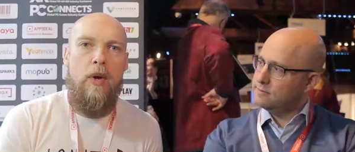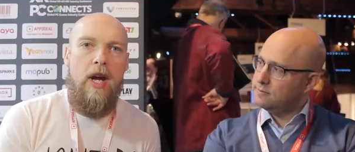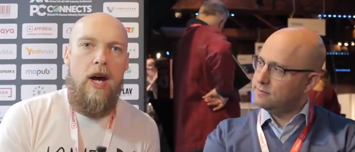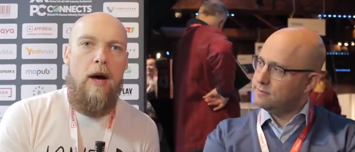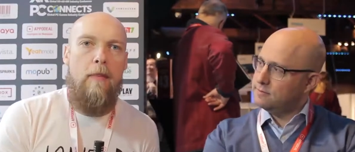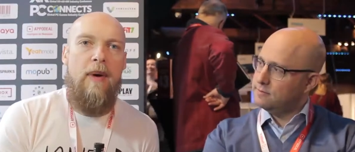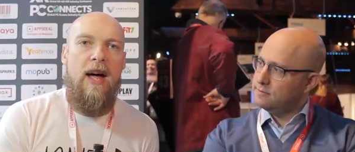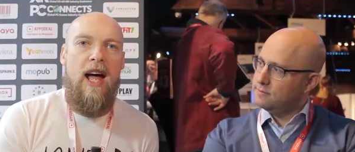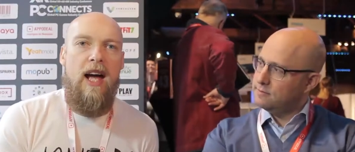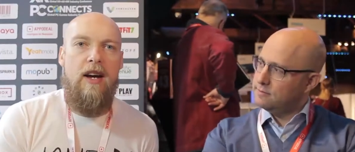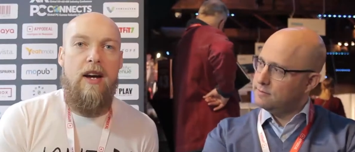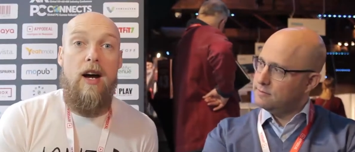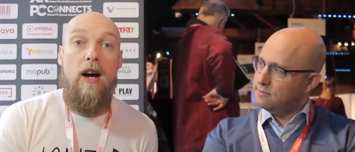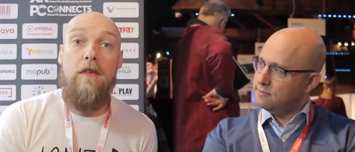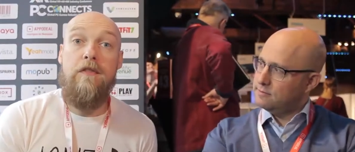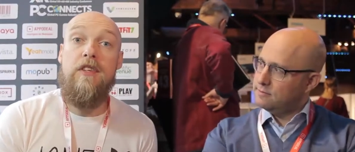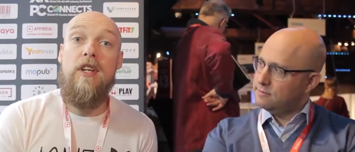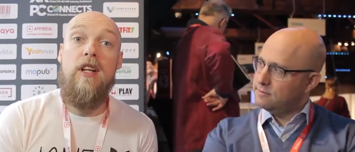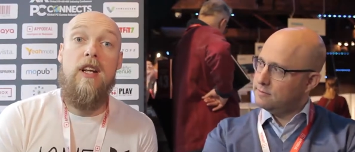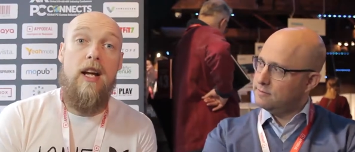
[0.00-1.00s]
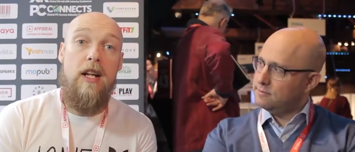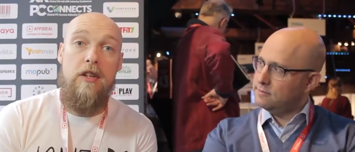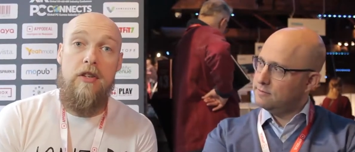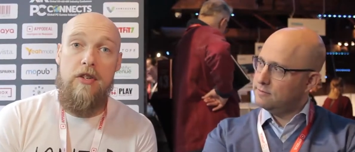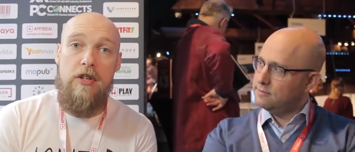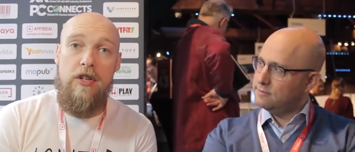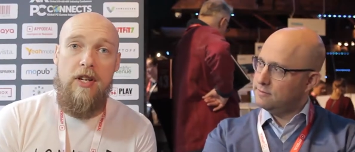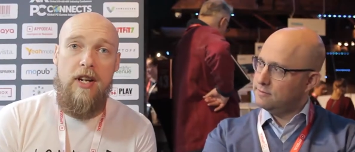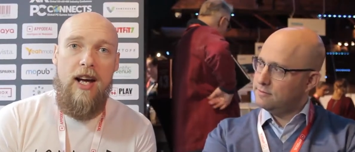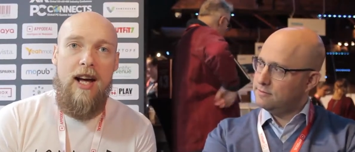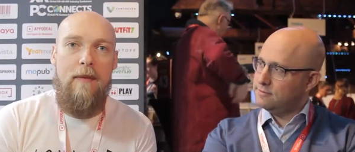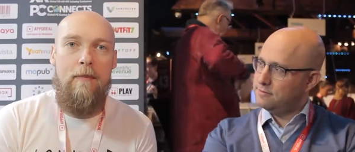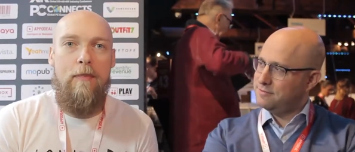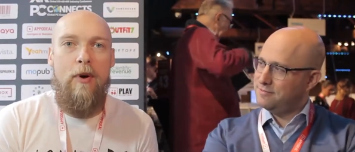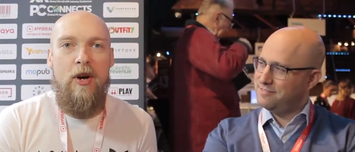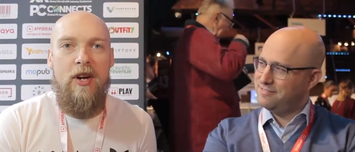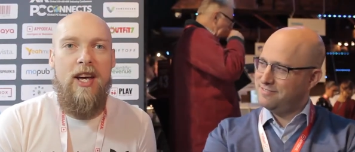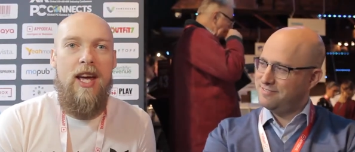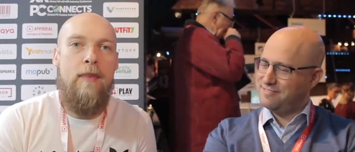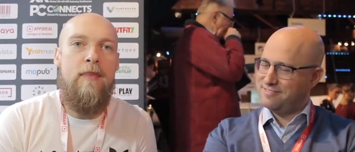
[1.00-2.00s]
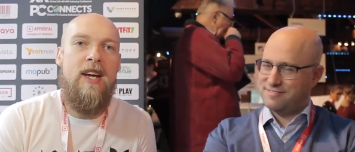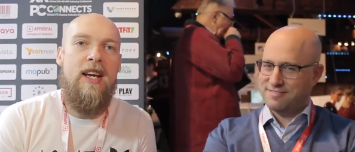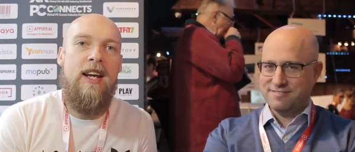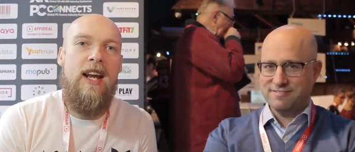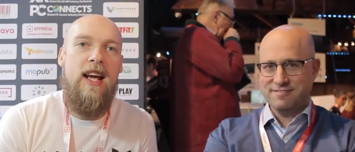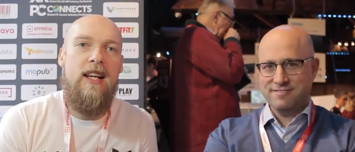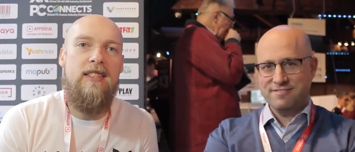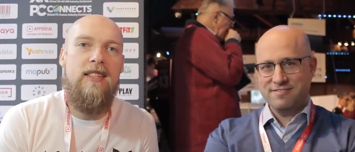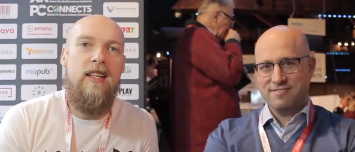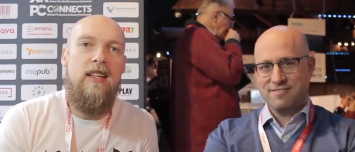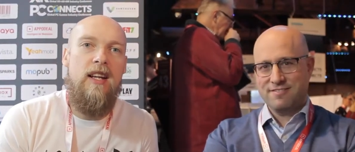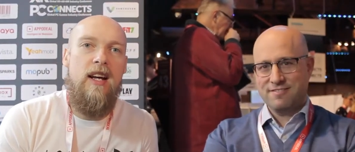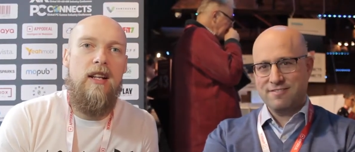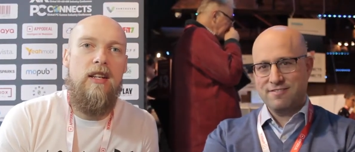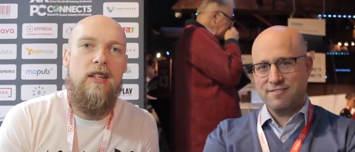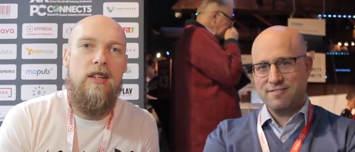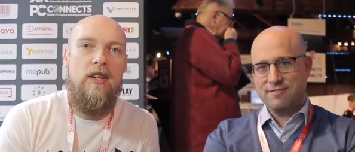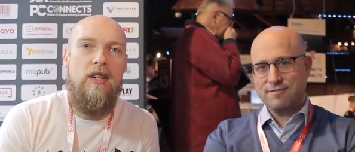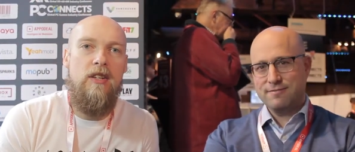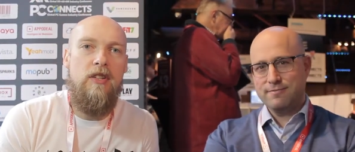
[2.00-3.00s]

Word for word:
Speaker 1: We are back after lunch at Pocket Gamer Connects London